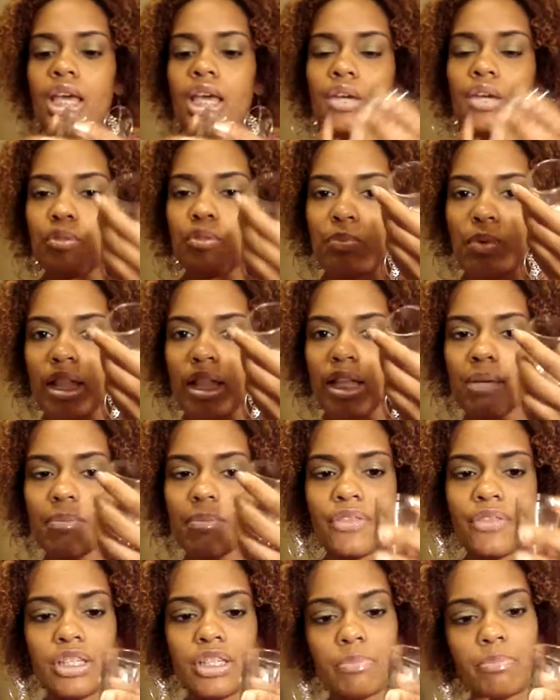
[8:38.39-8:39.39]
It was probably
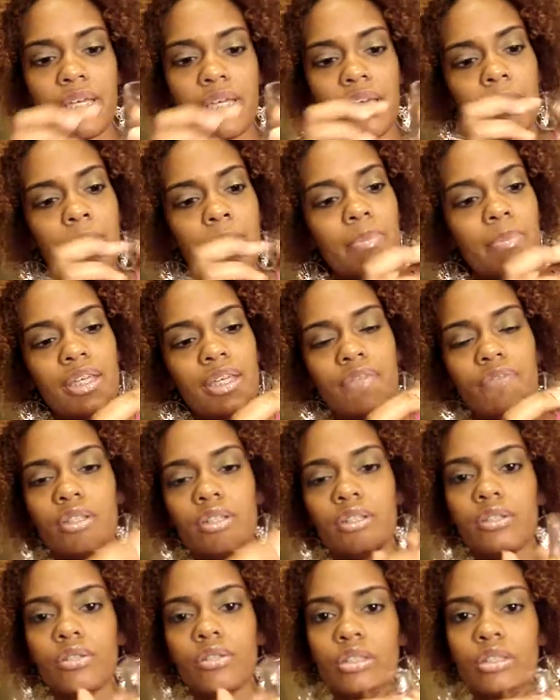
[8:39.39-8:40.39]
about this big, maybe even
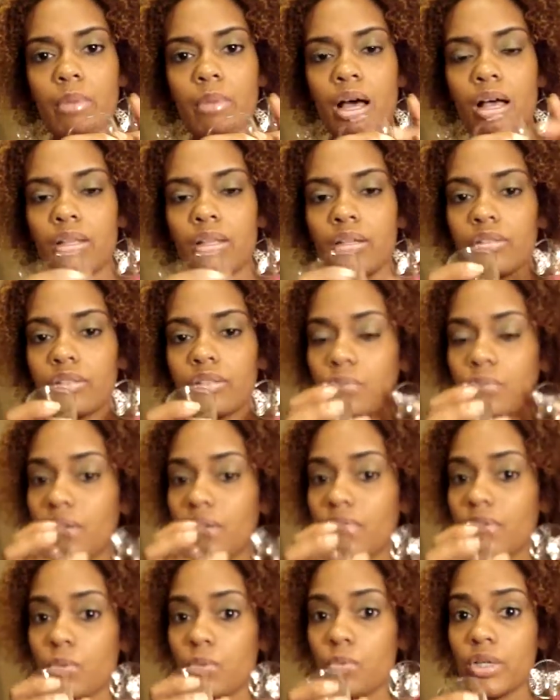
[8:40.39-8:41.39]
a little smaller. So
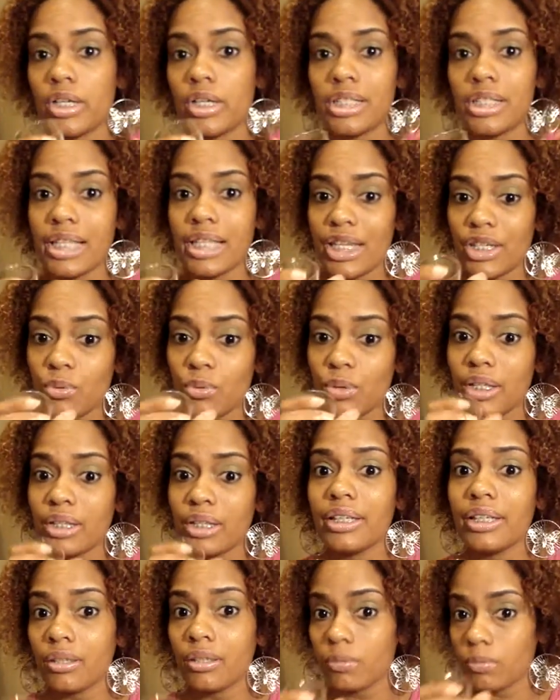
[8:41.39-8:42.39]
whatever it was, it's like you could
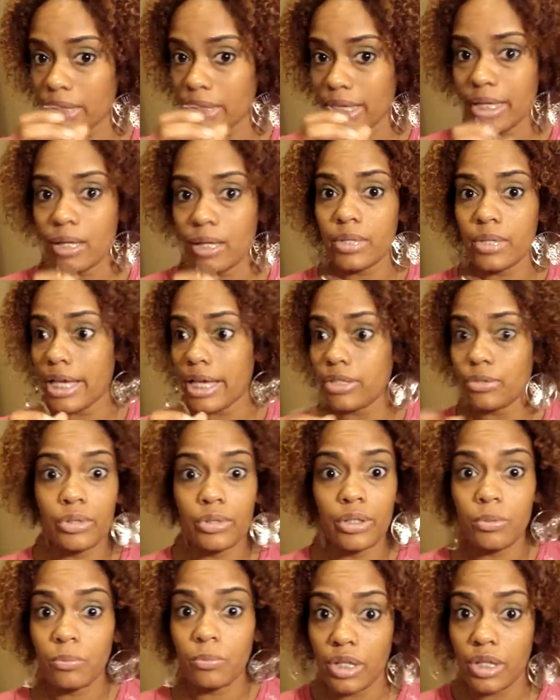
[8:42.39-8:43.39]
lick it like it was ice
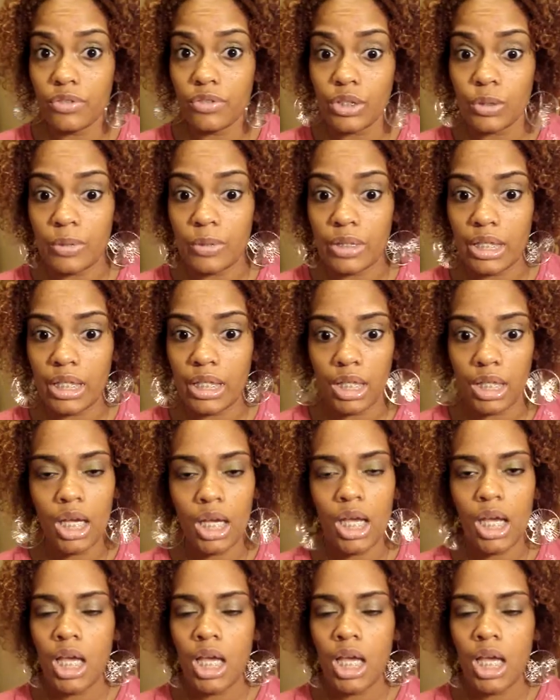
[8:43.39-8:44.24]
cream, whatever she was eating.